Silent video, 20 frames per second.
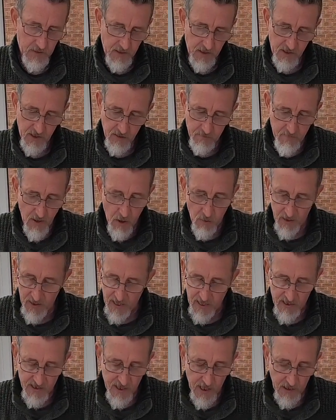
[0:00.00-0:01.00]
This is
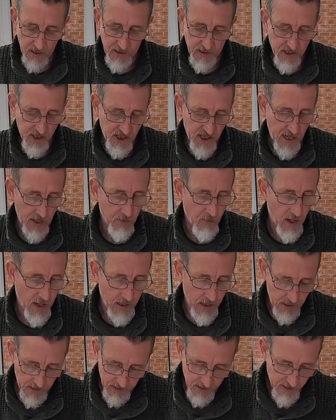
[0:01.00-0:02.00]
built in exactly the same
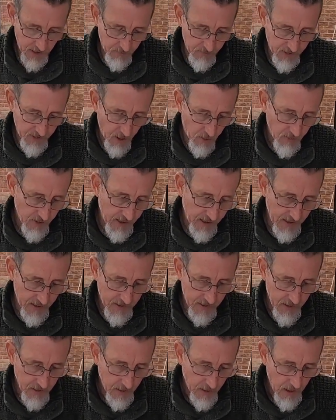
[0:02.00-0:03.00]
way. Like I said, we don't
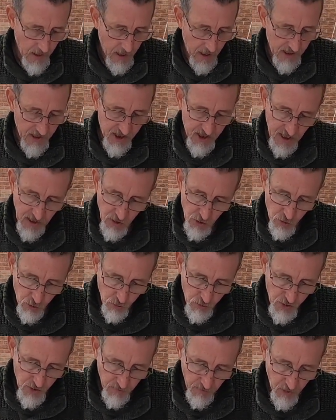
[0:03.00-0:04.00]
need a
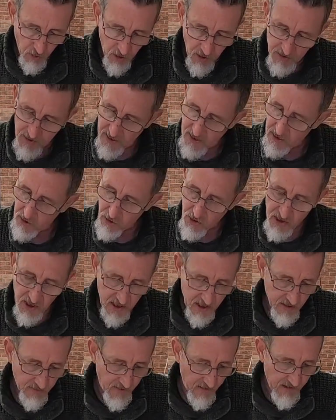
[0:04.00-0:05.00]
central support on these because
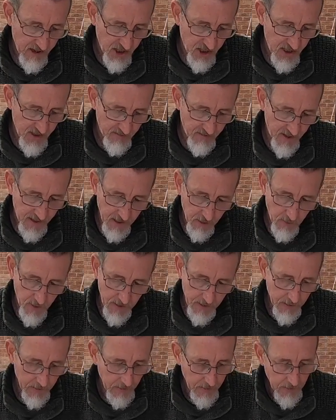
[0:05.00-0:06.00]
these are very stiff
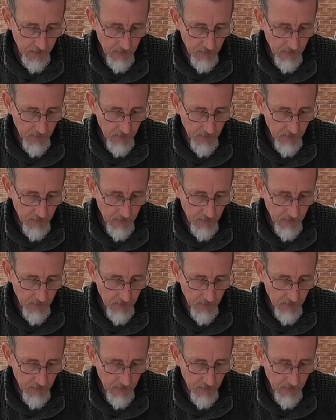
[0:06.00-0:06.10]
anyway.